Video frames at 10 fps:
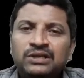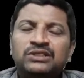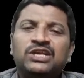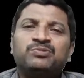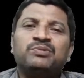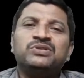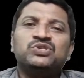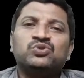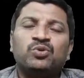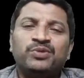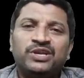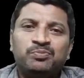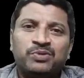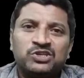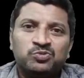there may be so many
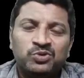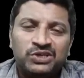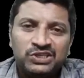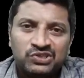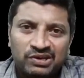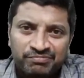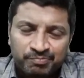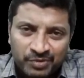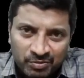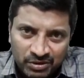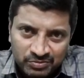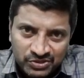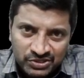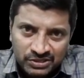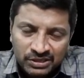possibilities of problems.